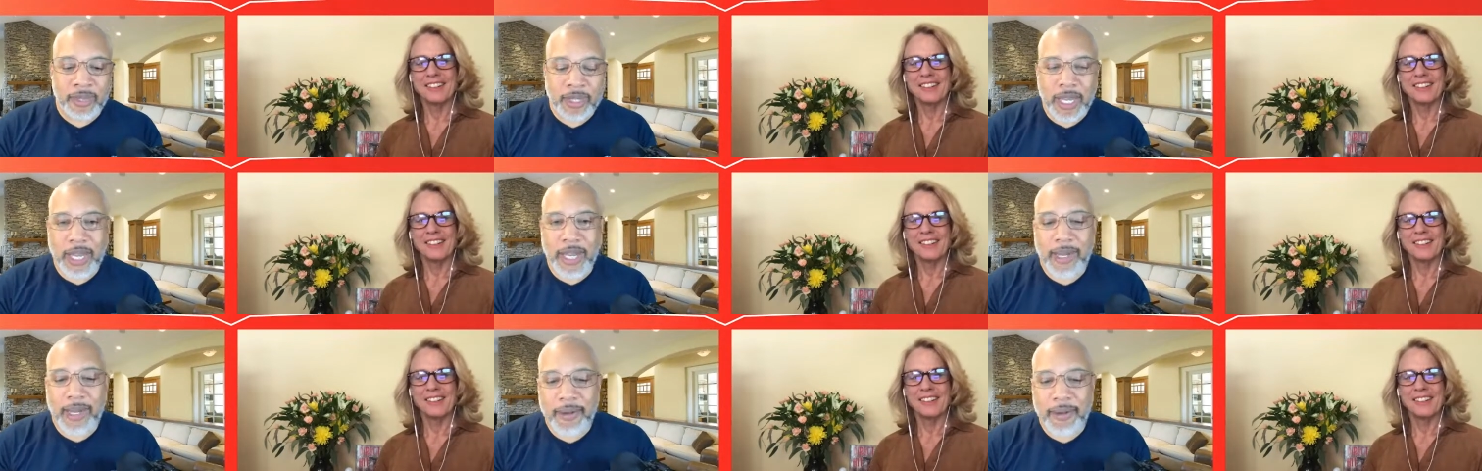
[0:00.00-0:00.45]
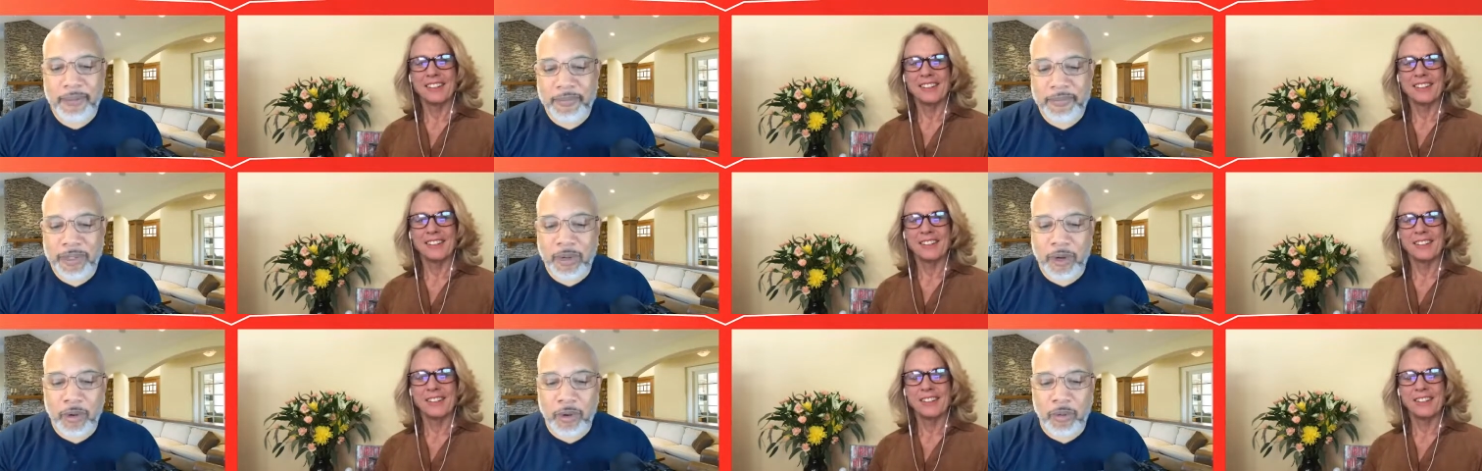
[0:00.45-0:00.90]
Speaker 1: Um,
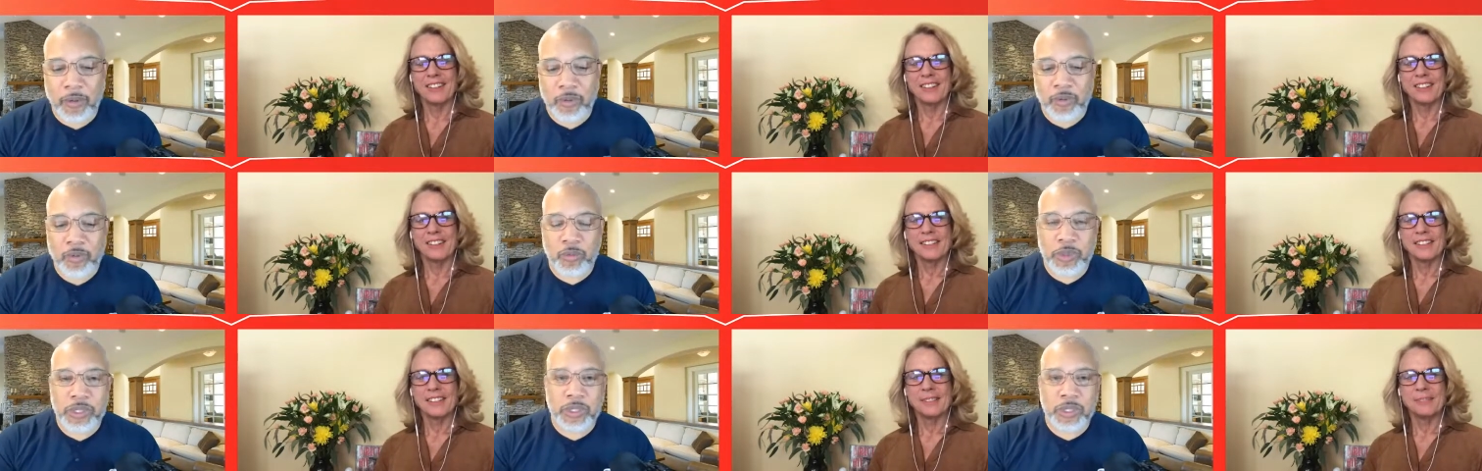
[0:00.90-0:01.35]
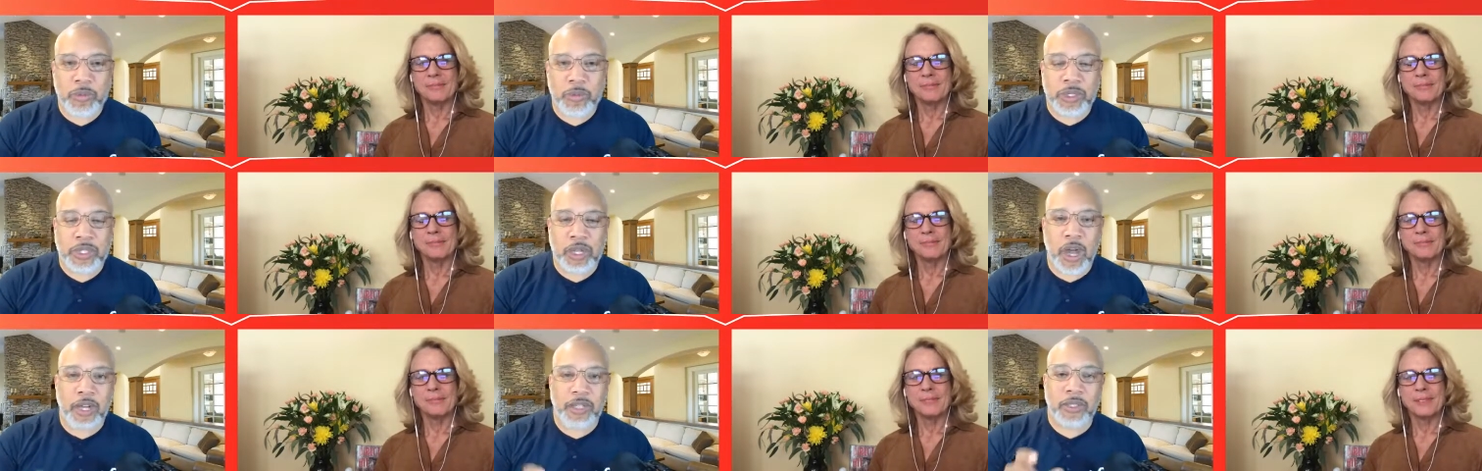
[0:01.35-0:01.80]
you know, we we
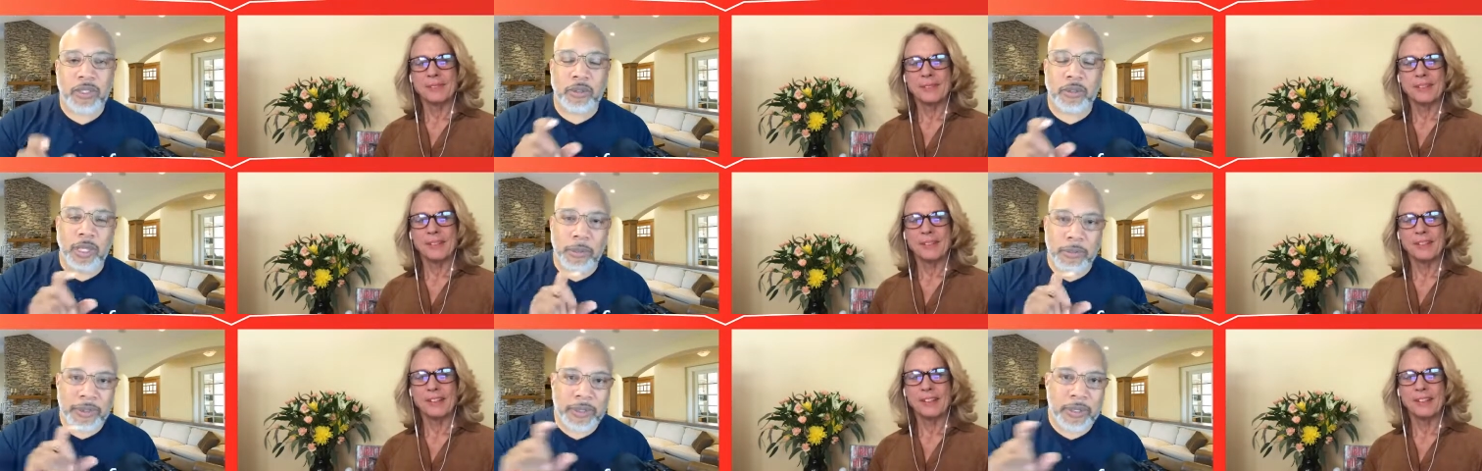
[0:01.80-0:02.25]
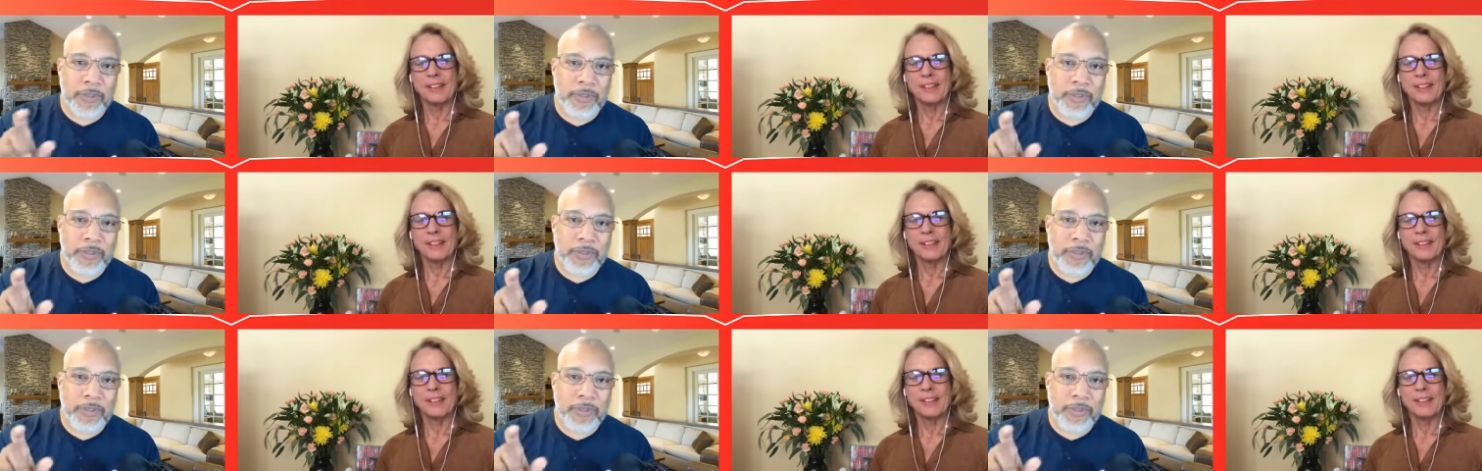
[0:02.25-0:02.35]
talked a little bit in